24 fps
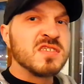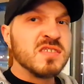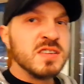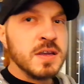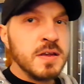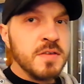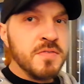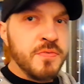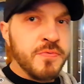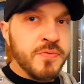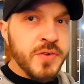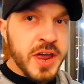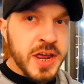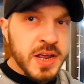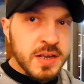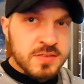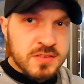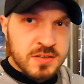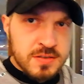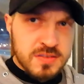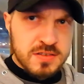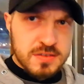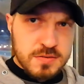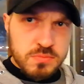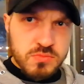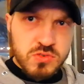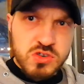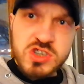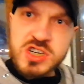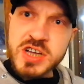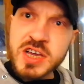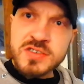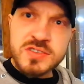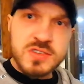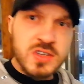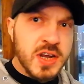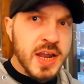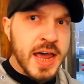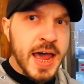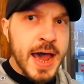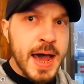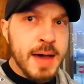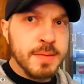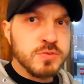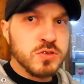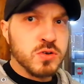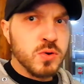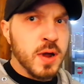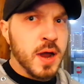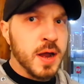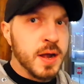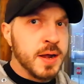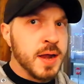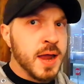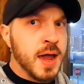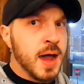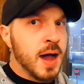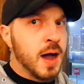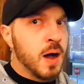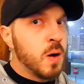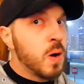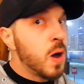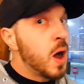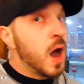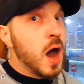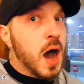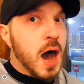lean face and some chiseled abs right now.